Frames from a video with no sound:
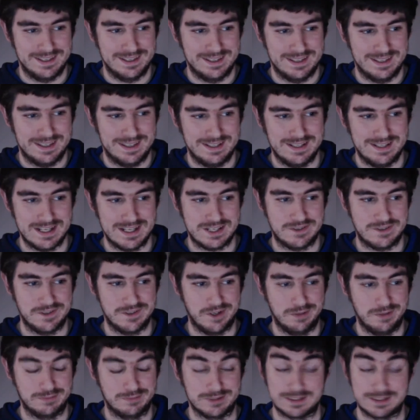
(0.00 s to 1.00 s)
in this
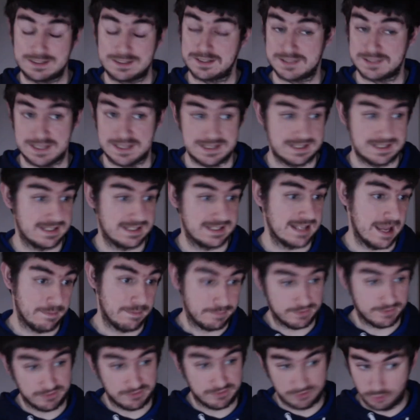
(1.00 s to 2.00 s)
film. Like I say, it's set
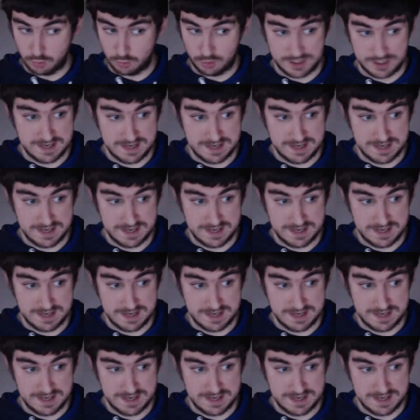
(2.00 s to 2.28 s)
before the